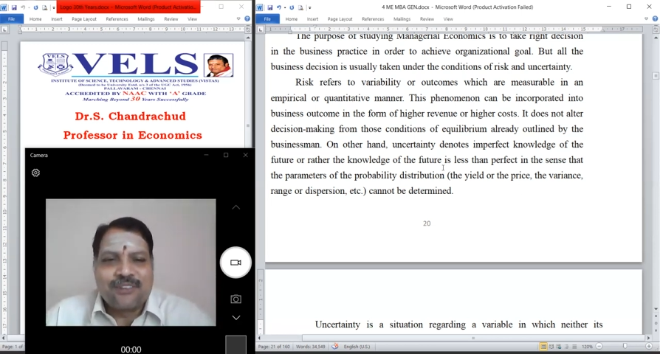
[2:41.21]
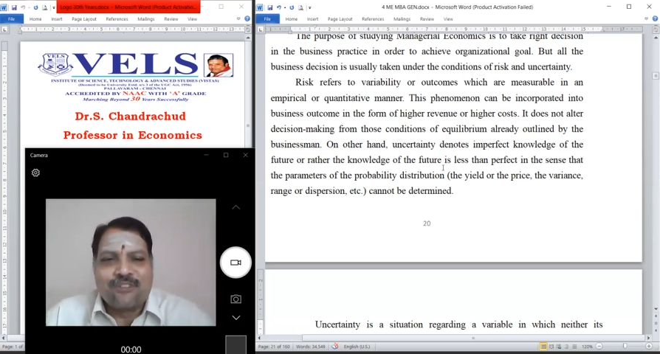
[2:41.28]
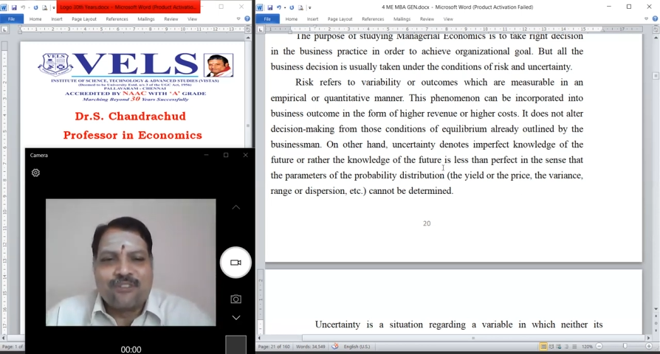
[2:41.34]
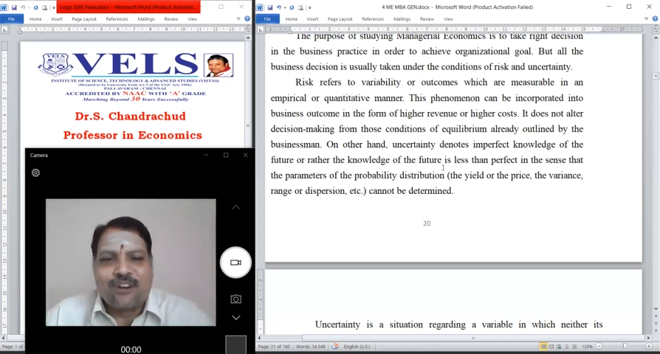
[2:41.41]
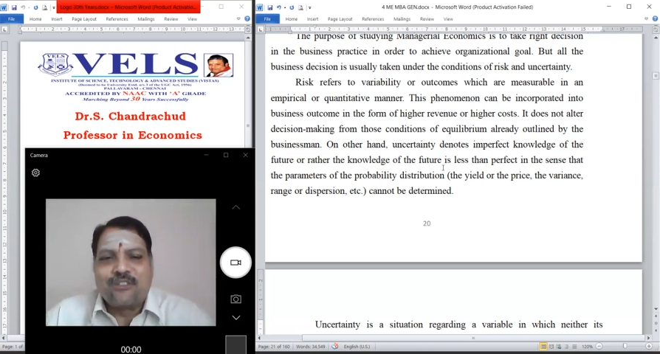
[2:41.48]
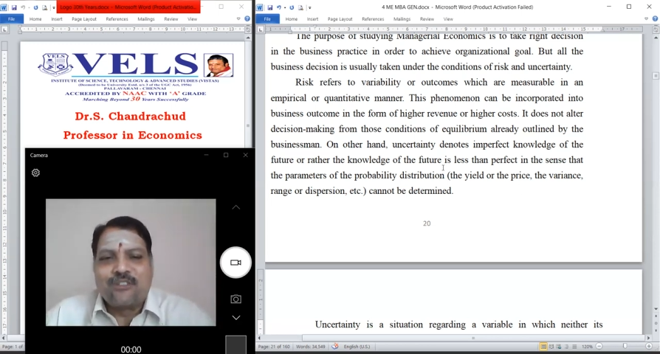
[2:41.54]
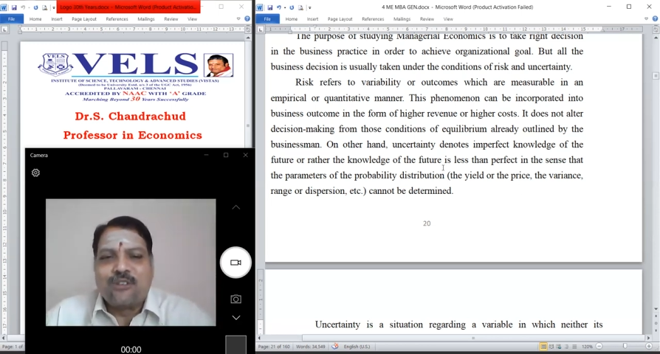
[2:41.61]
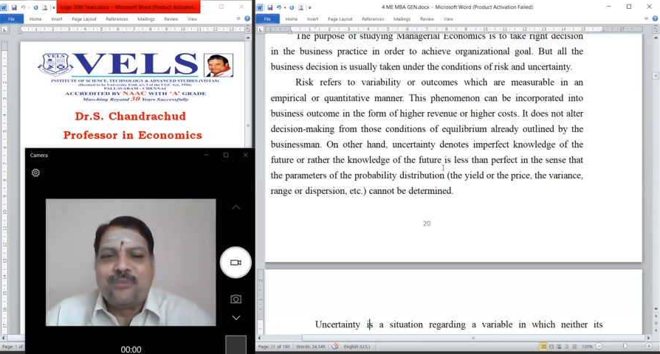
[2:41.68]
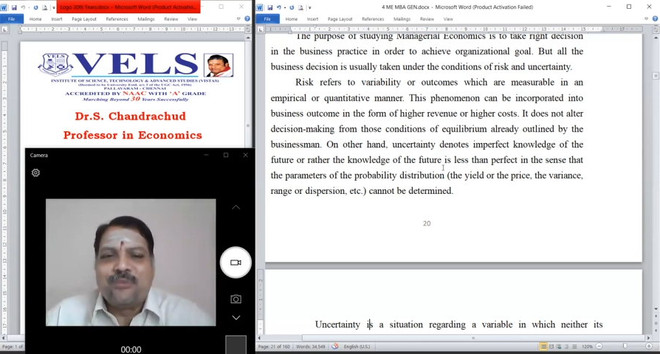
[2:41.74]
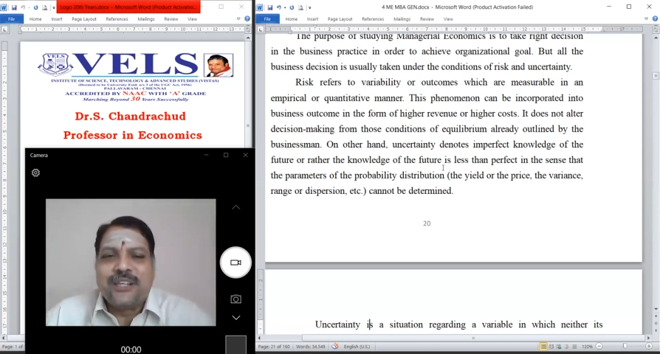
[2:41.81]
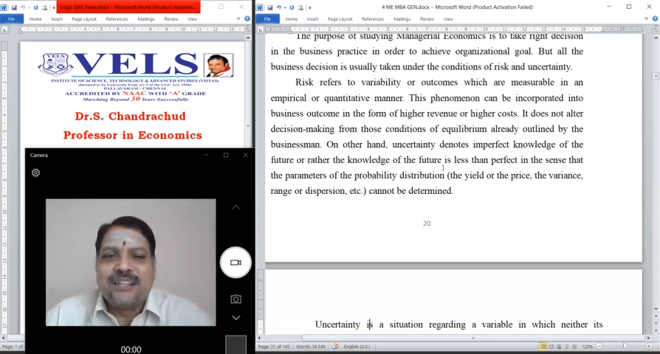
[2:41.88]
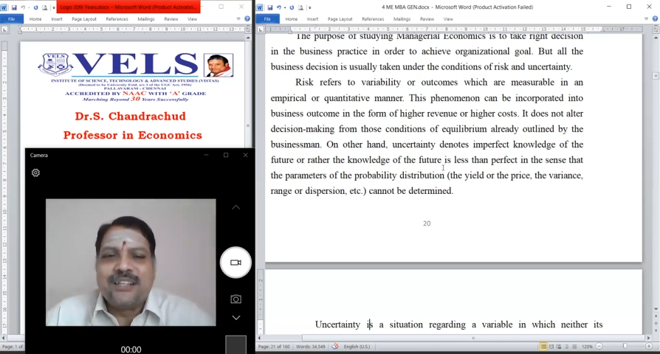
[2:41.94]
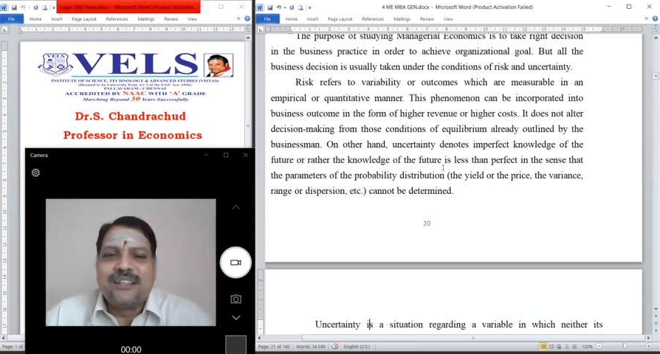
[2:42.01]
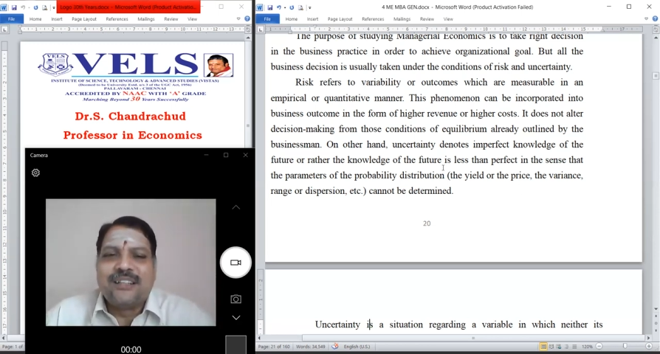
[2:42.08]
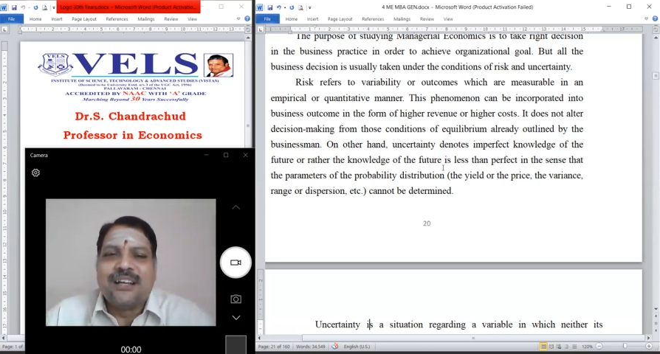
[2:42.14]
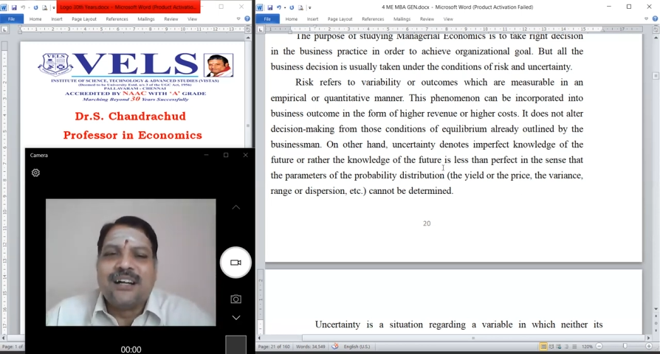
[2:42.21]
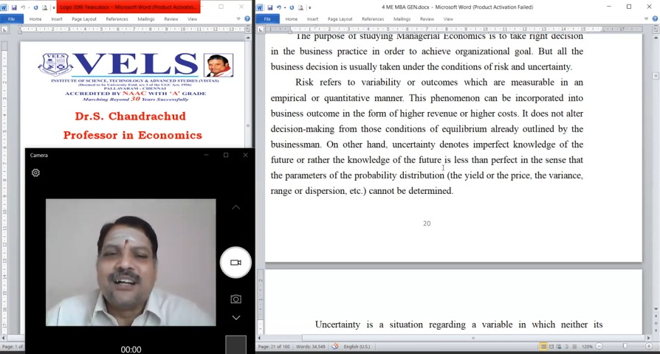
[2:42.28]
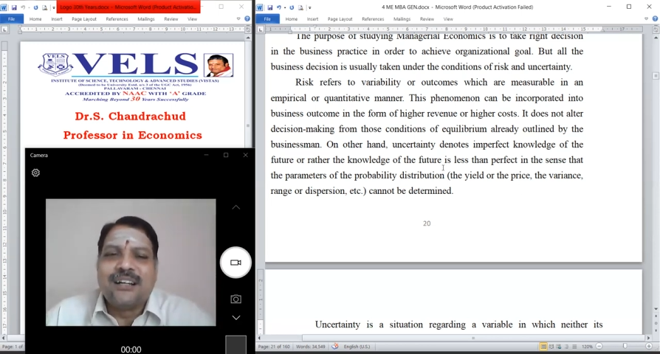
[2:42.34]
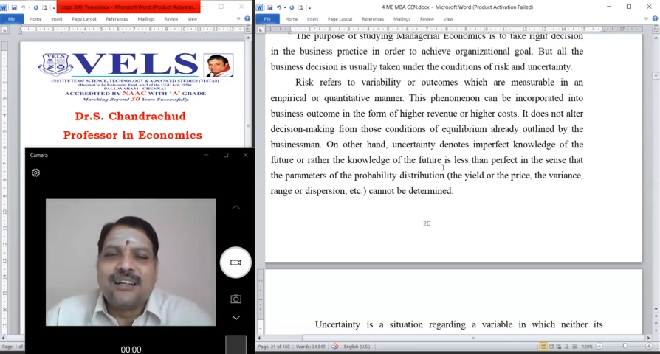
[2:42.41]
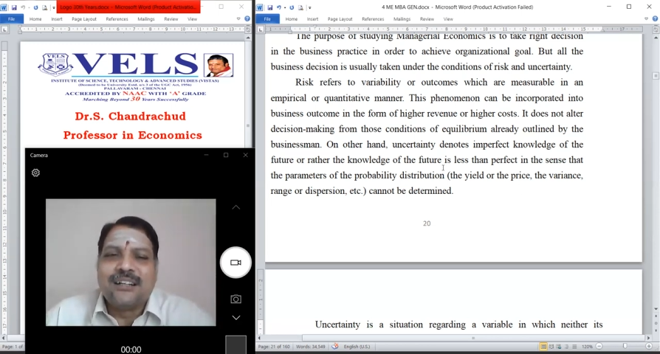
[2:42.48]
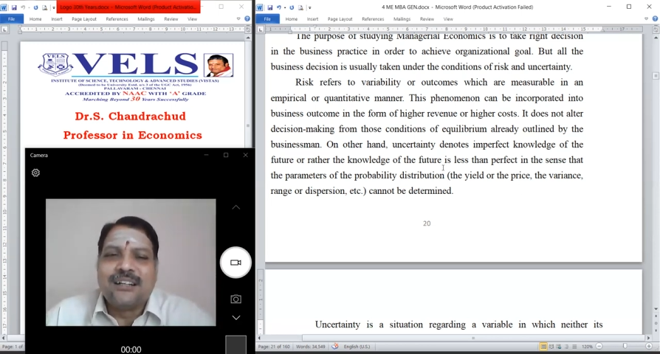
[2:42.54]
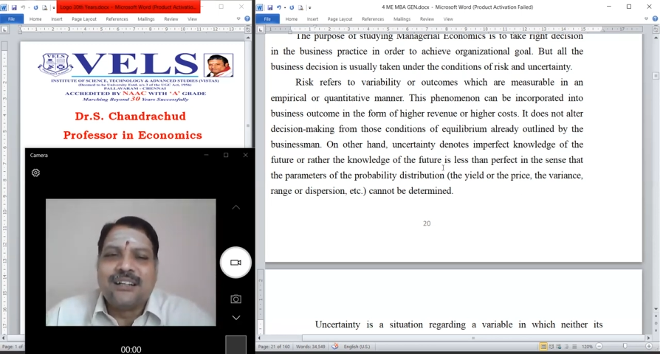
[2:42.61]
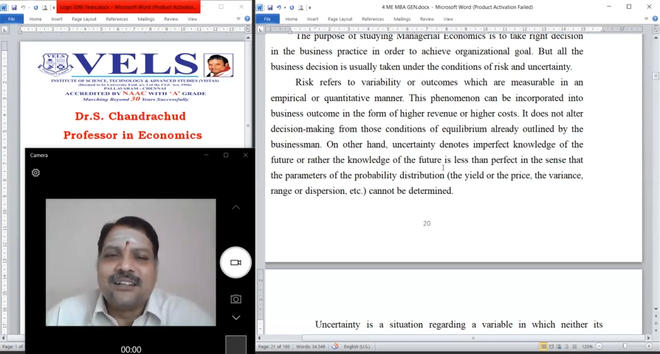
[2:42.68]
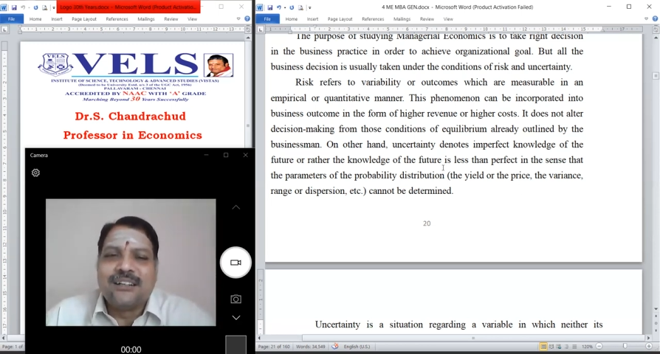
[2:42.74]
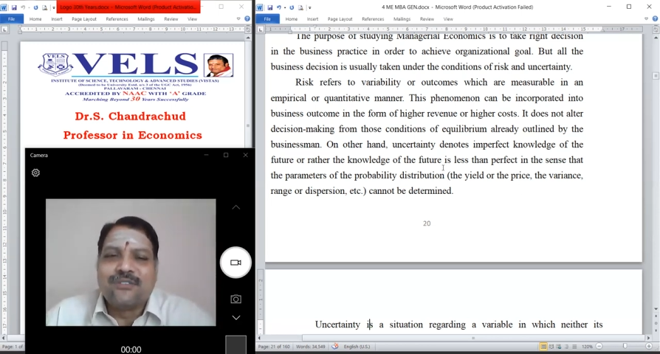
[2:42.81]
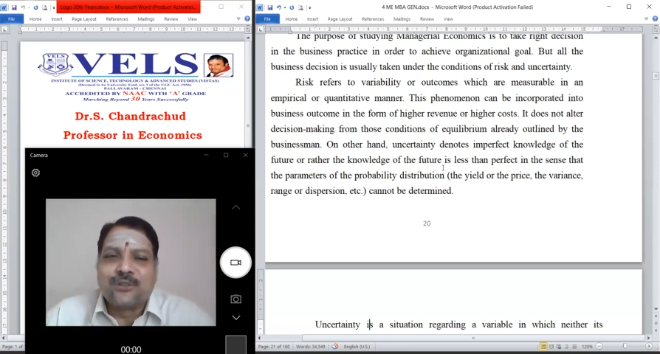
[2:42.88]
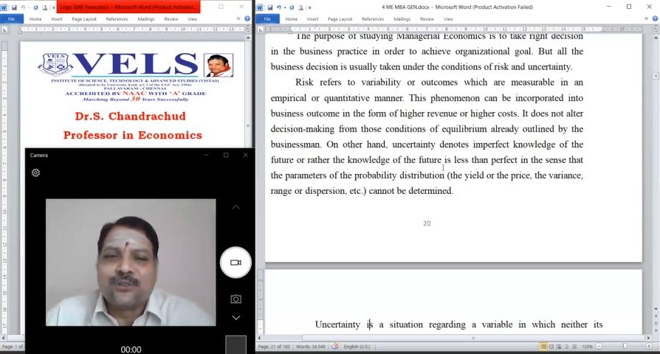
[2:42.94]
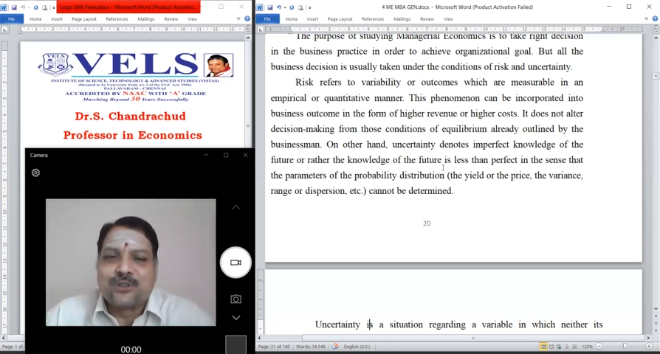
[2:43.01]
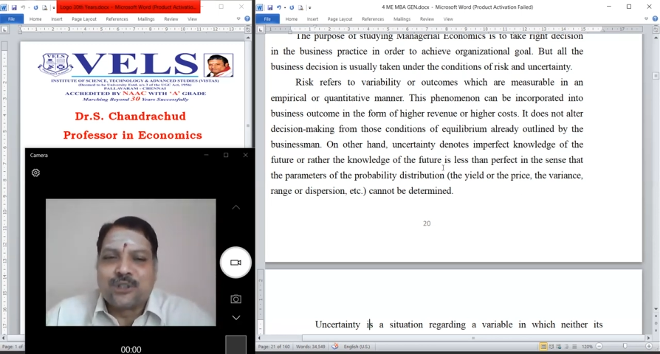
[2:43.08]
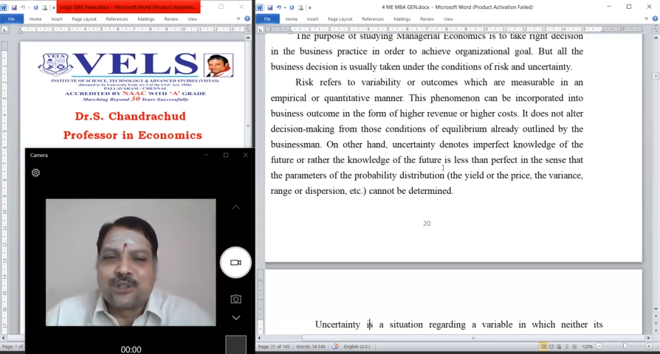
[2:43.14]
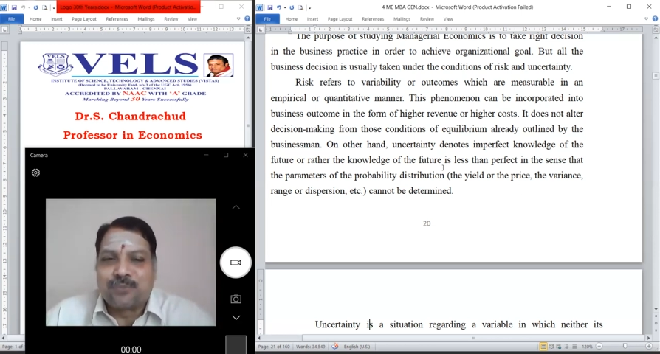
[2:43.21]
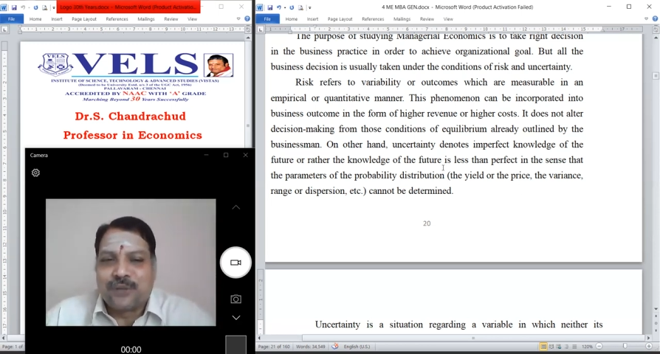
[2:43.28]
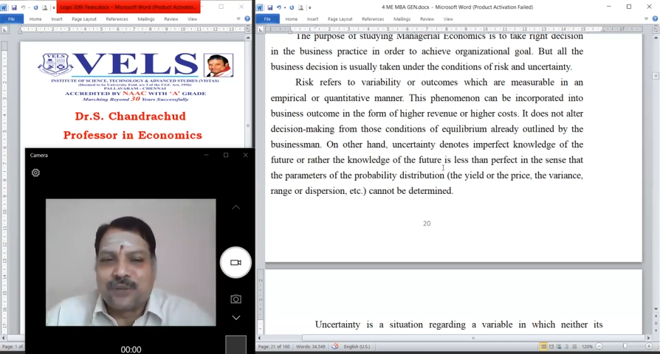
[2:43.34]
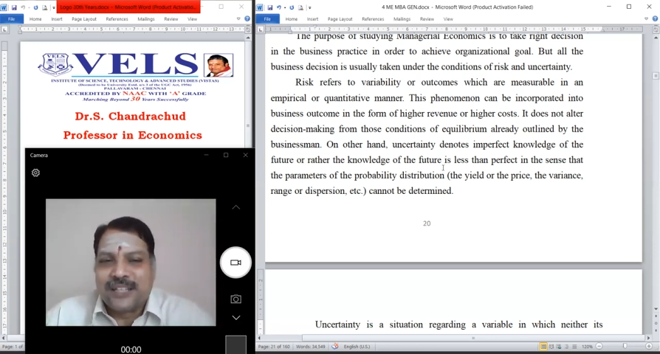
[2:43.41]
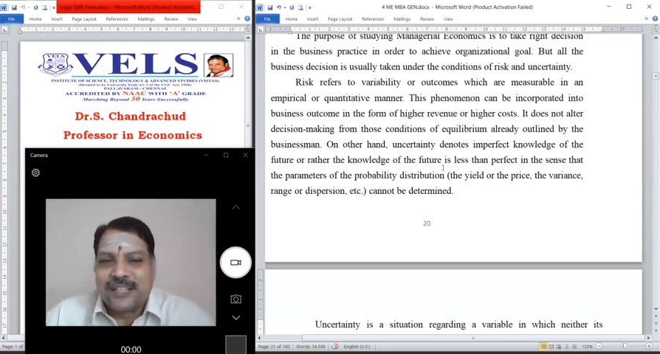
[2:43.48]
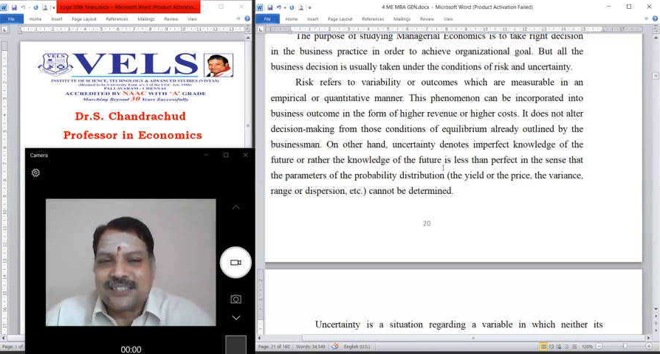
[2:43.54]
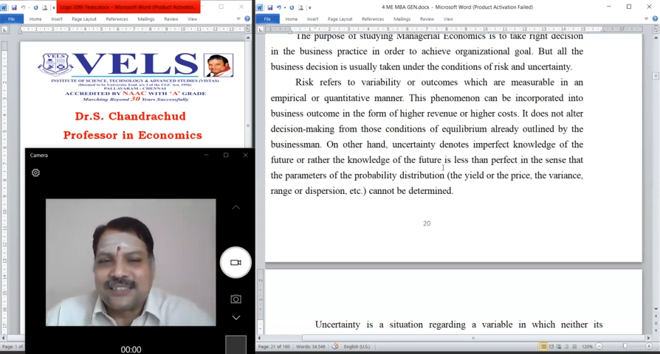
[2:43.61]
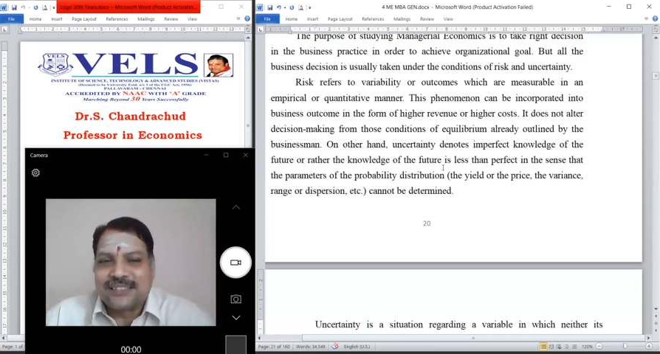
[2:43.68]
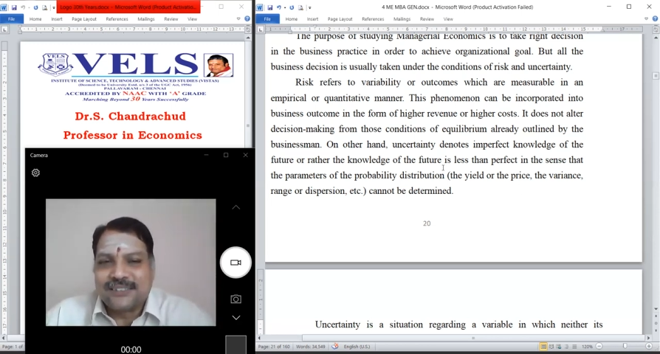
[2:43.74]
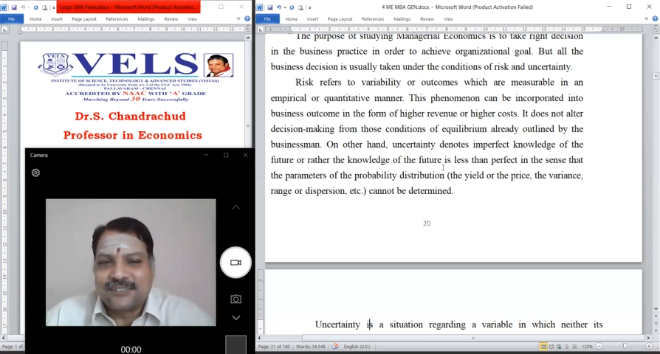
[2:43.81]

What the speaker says: what will be the future price,